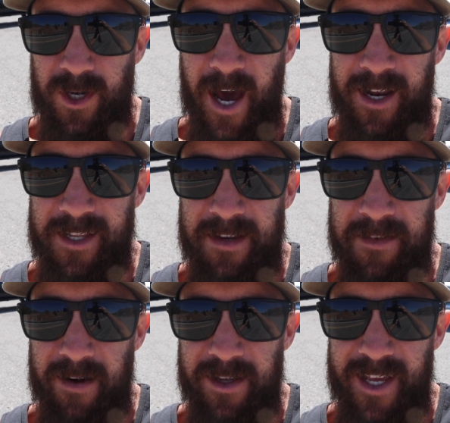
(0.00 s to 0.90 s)
kind of
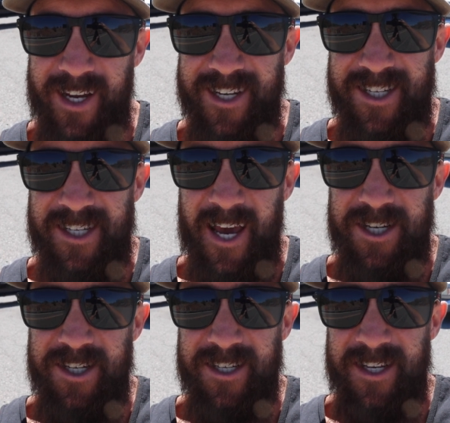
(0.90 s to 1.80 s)
leaving everything in a
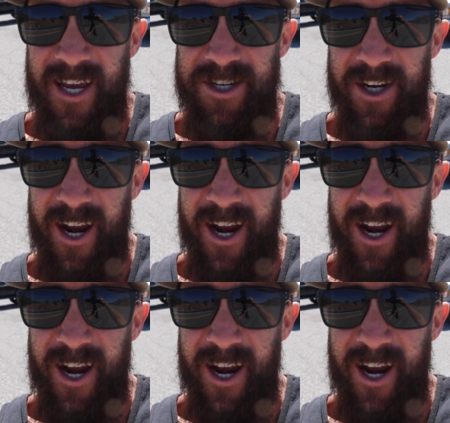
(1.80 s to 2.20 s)
sketchy staging